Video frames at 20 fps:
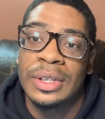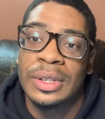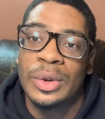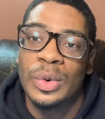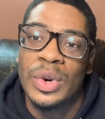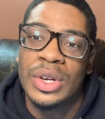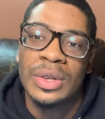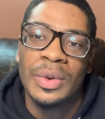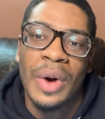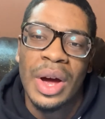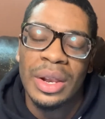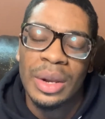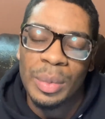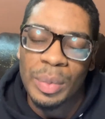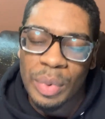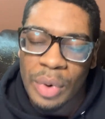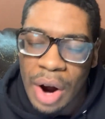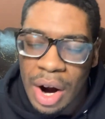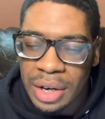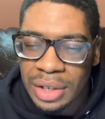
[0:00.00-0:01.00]
The reason why
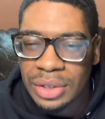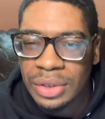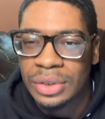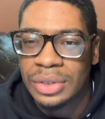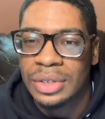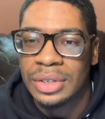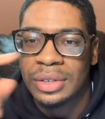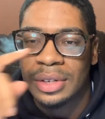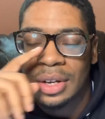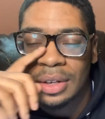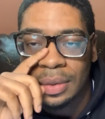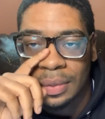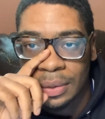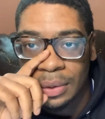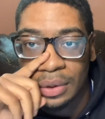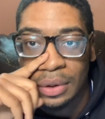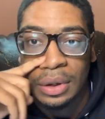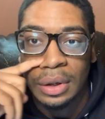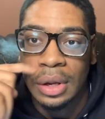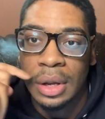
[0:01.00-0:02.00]
LeBron is so
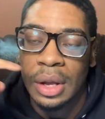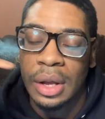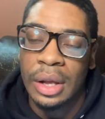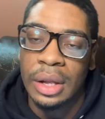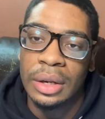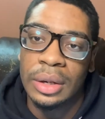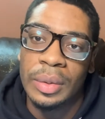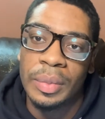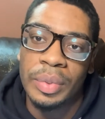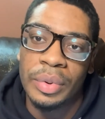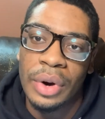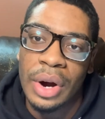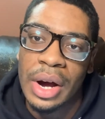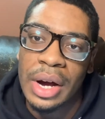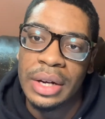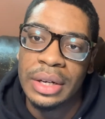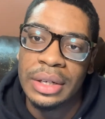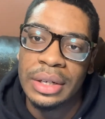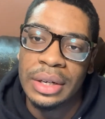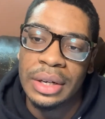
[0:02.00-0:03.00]
successful,
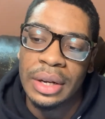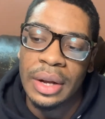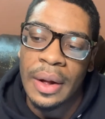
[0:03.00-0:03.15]
LeBron,